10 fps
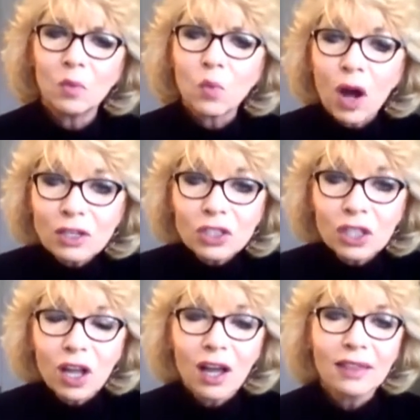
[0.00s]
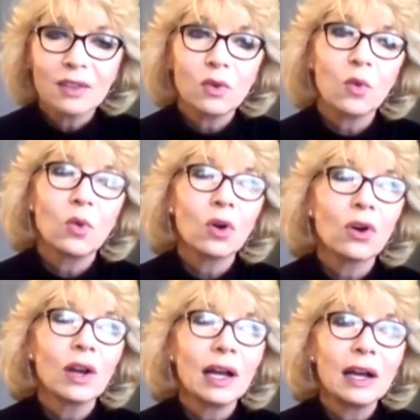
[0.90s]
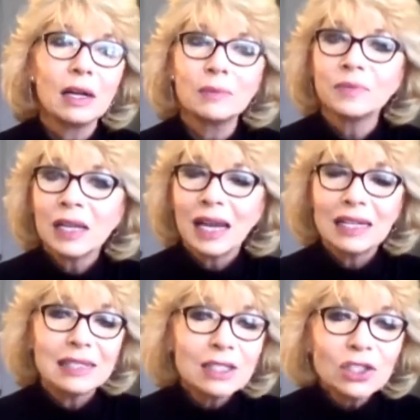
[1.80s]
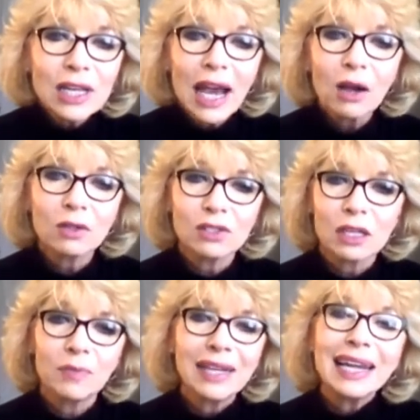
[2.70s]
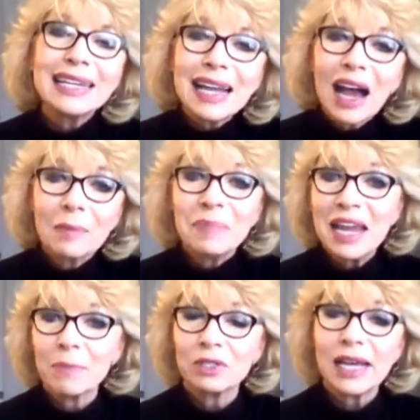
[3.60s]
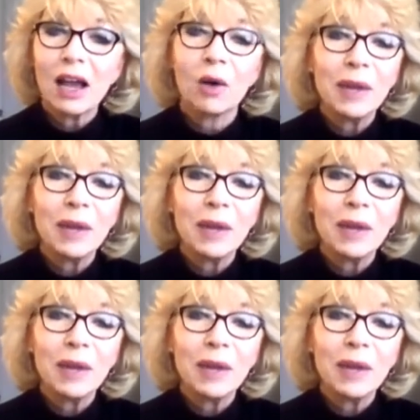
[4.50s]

washcloth or a dish towel or something, and not paper towel.